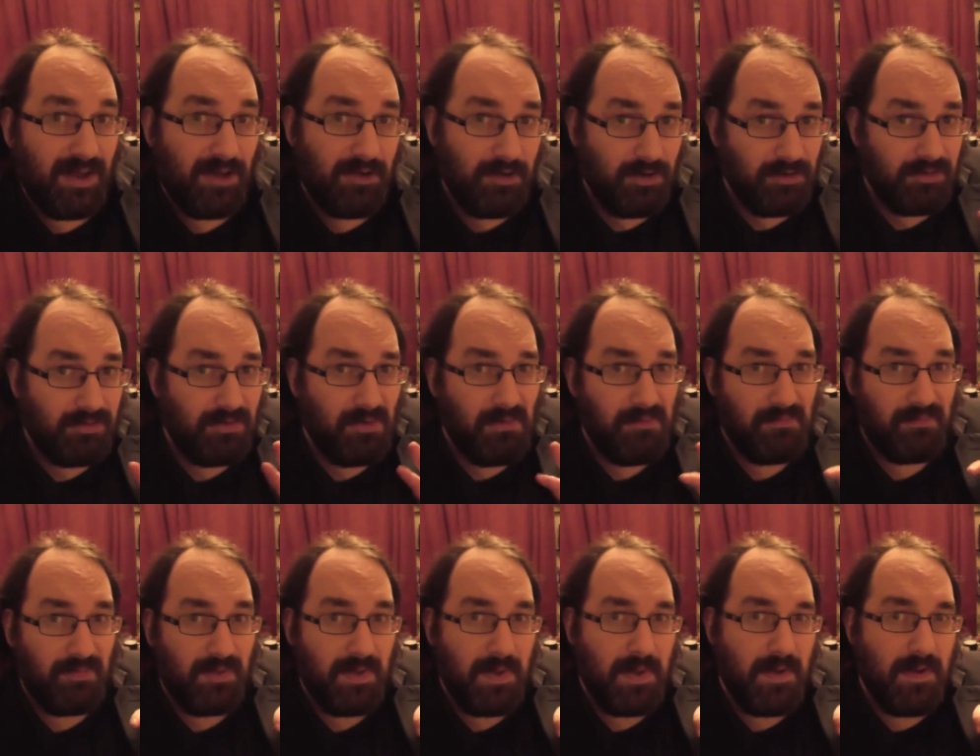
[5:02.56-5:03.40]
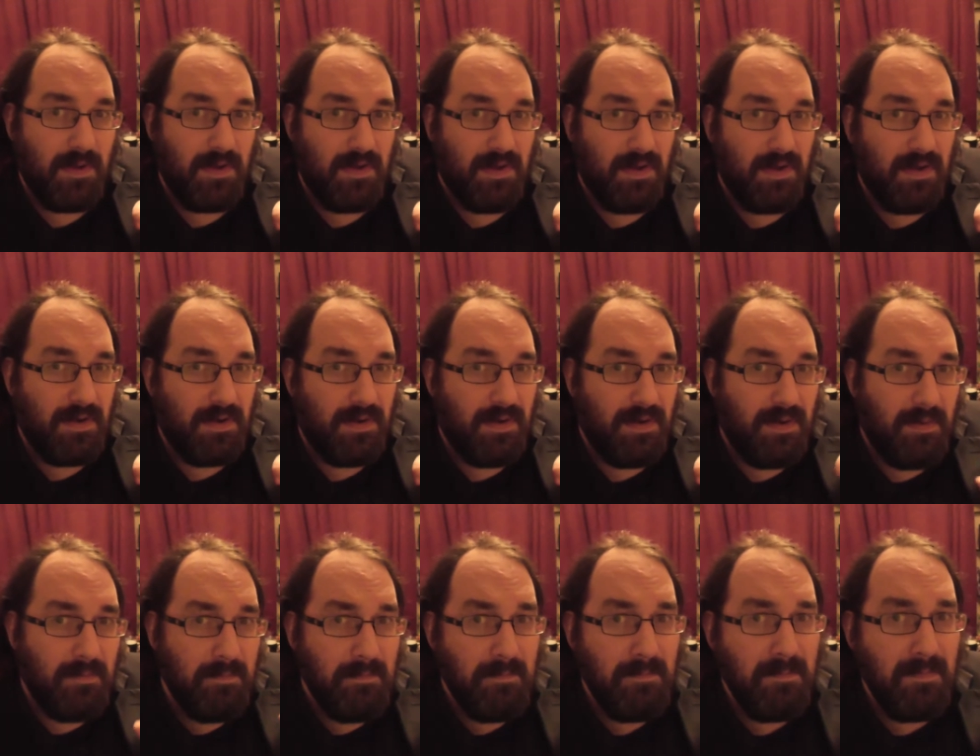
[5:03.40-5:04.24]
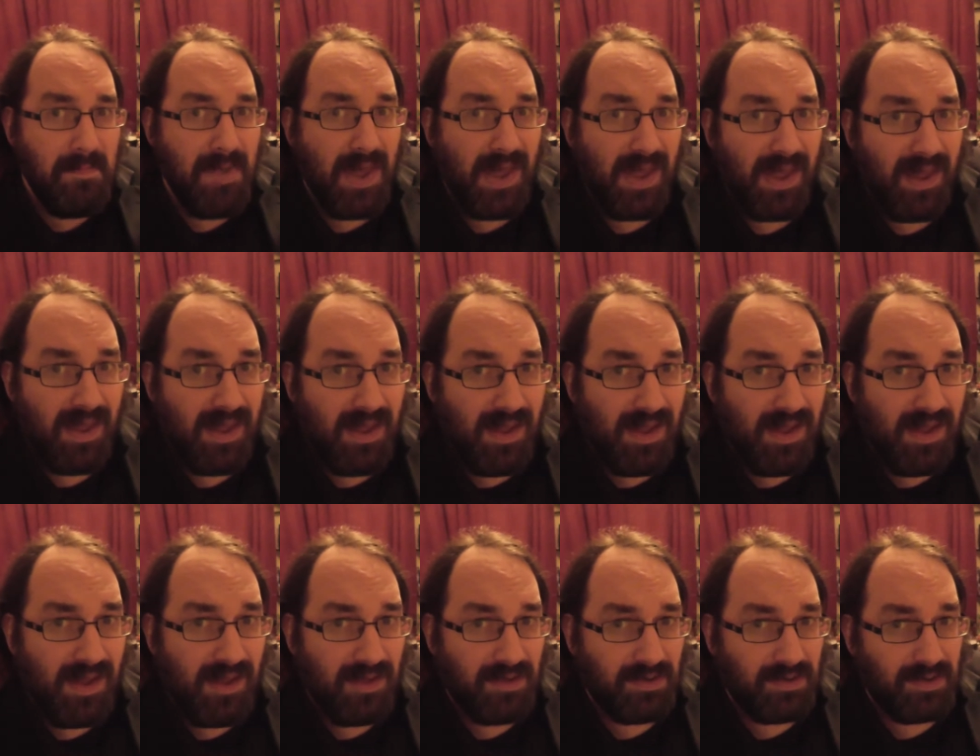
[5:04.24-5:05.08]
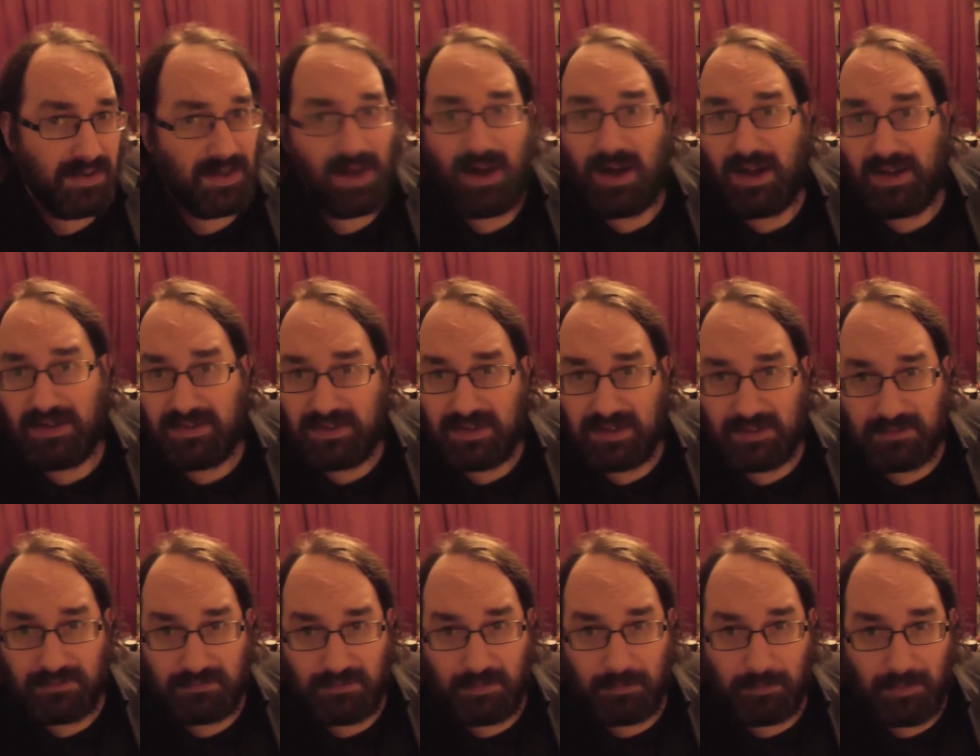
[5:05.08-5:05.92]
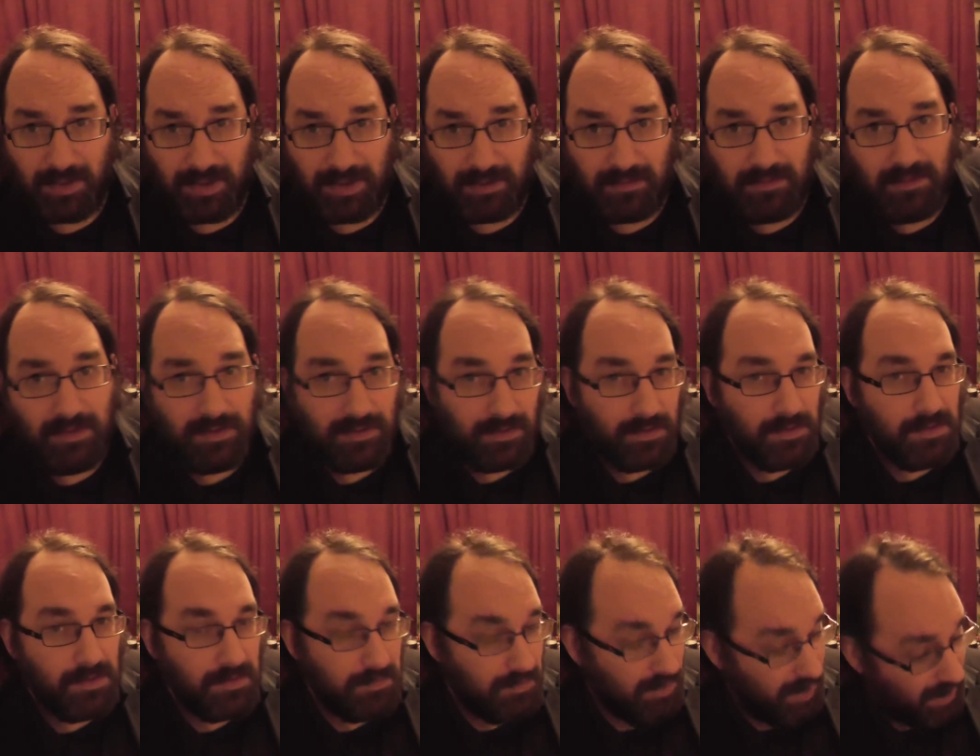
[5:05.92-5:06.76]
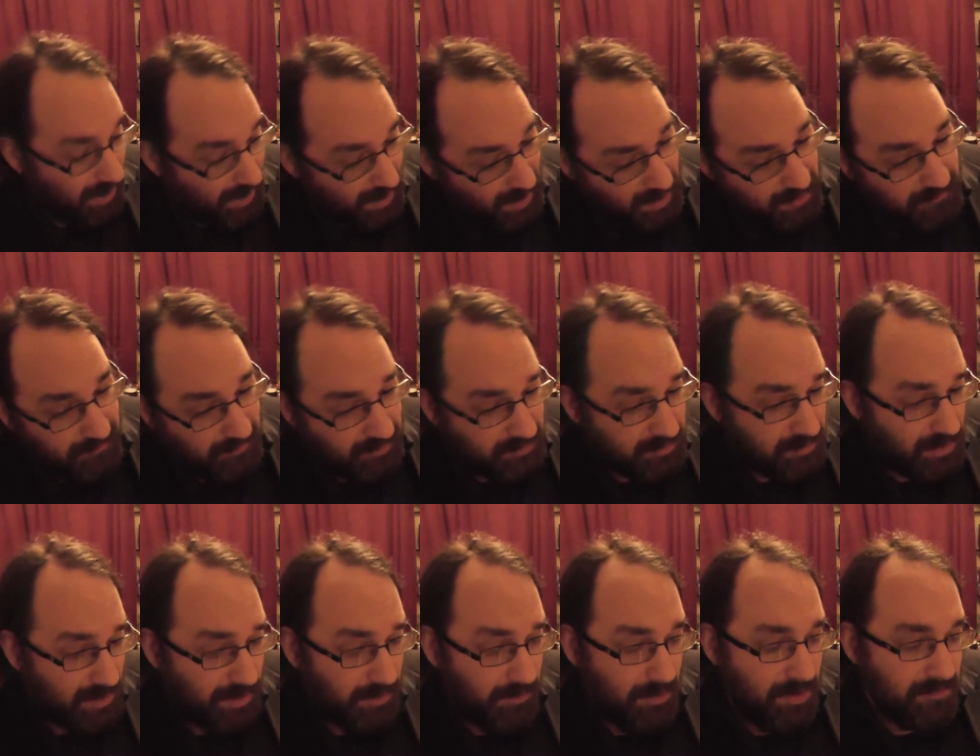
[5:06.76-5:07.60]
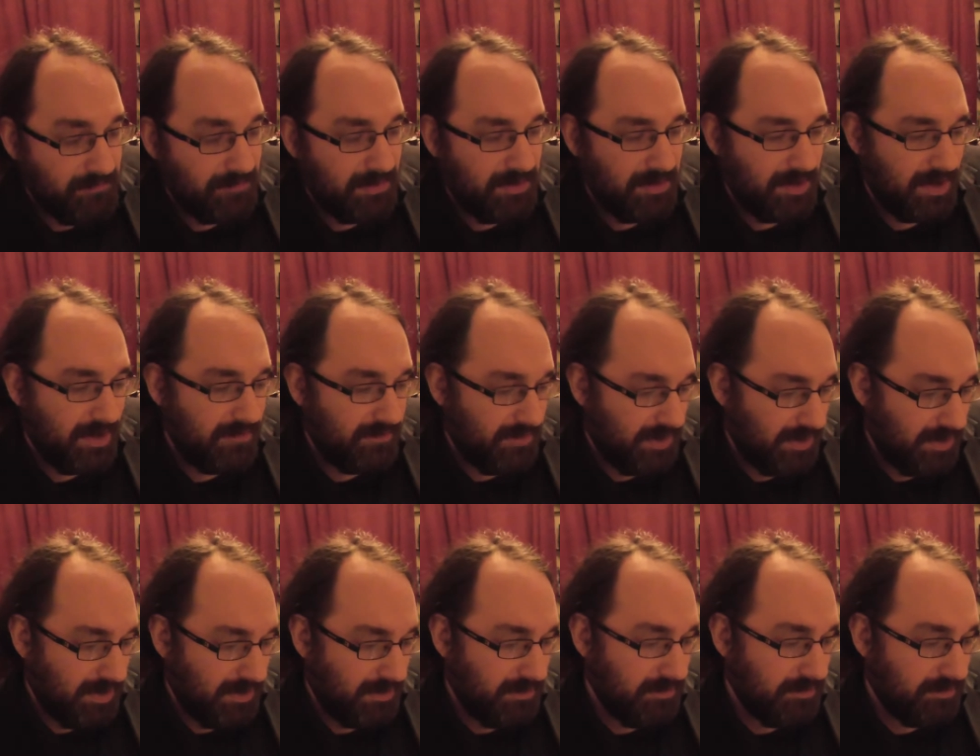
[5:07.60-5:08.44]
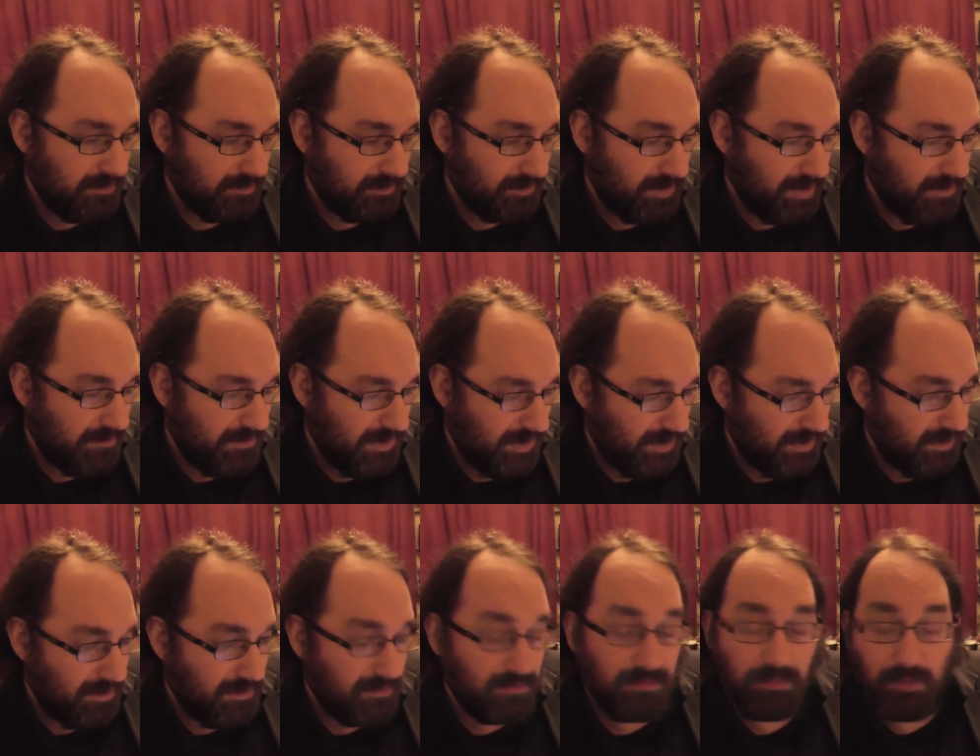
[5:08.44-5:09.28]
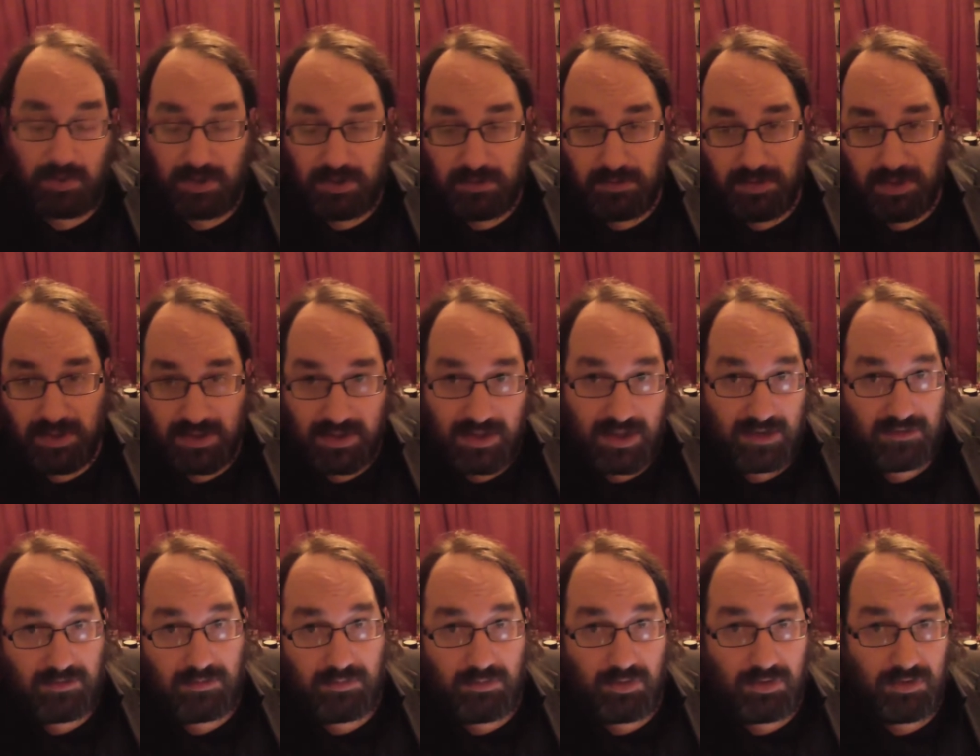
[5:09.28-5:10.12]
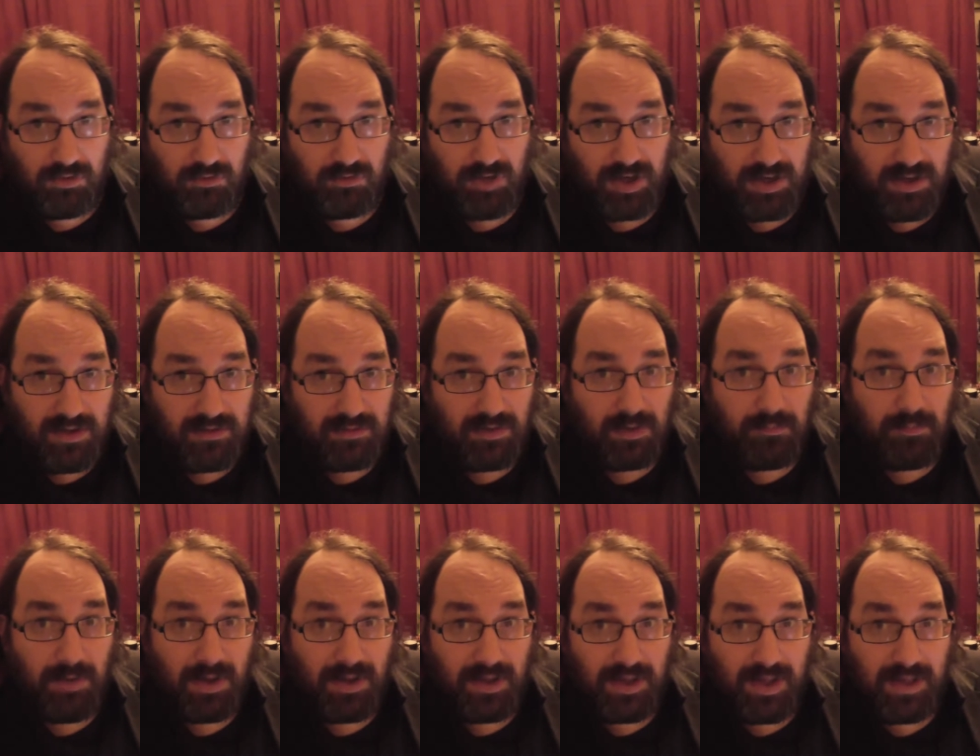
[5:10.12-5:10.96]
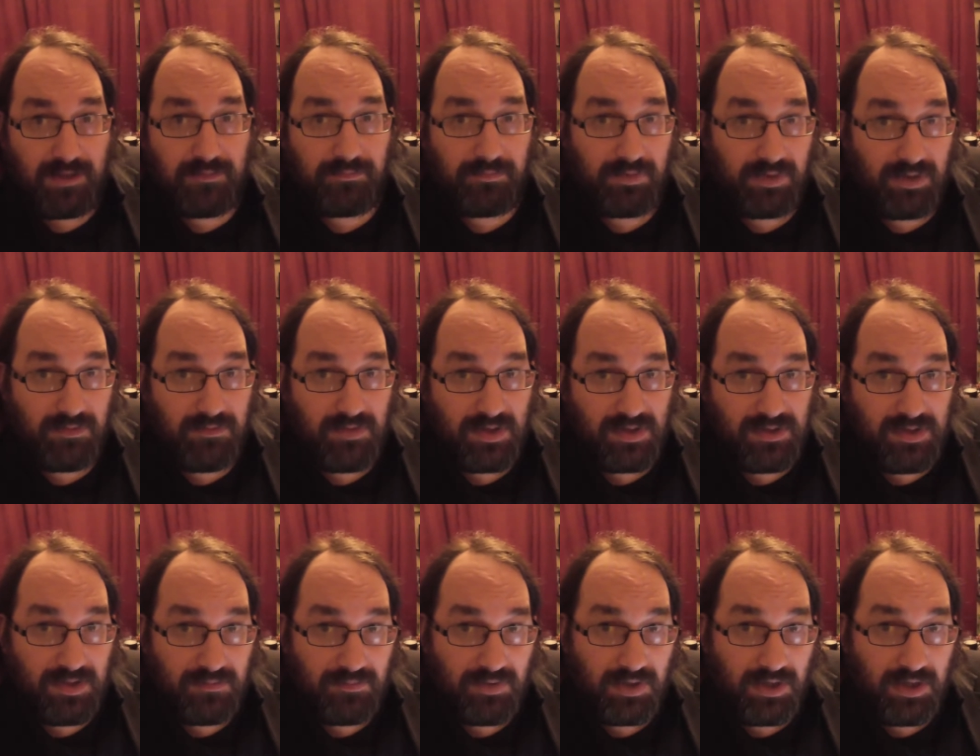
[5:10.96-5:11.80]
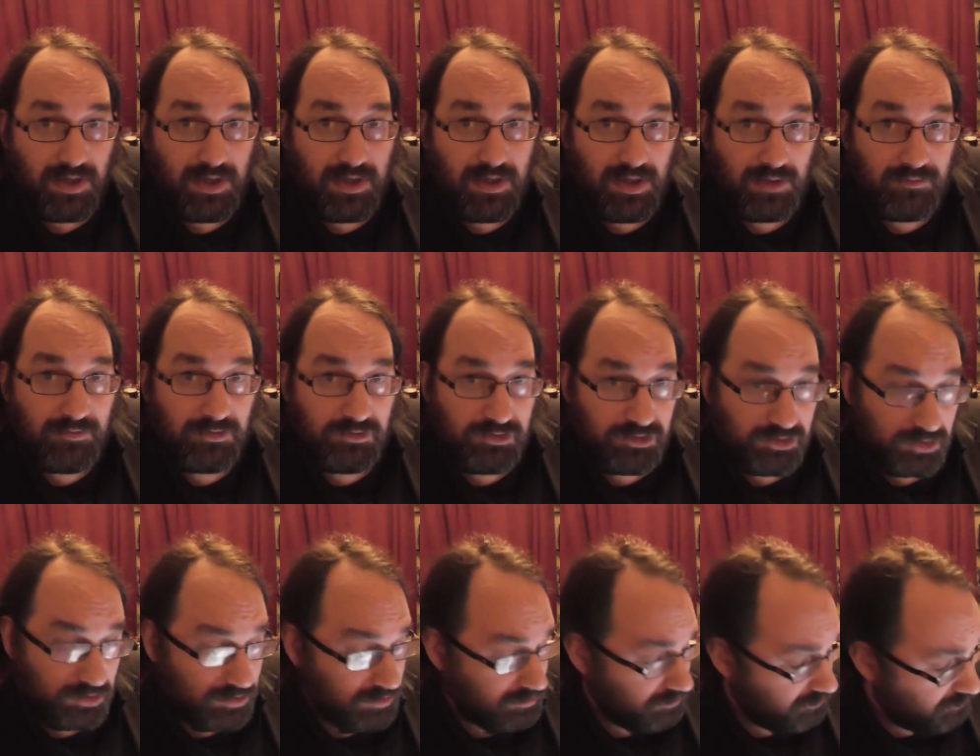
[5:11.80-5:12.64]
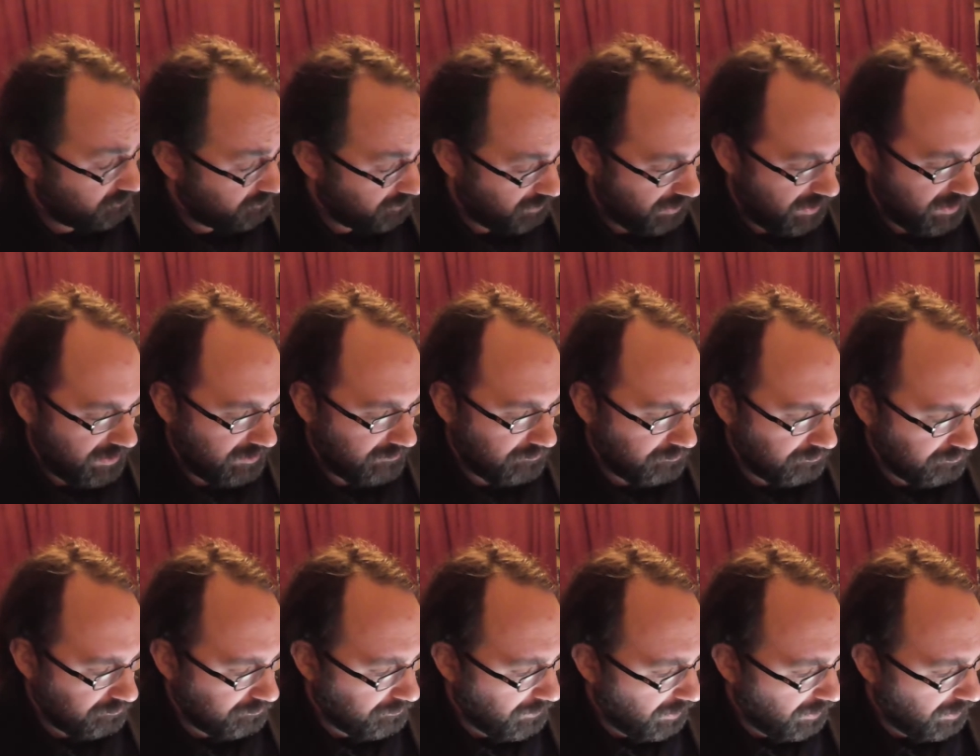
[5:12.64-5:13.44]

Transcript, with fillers: I got a sort of a meh idea from that. However, however, if it goes, if it goes well and it gets some good credits, I might give it another another shot and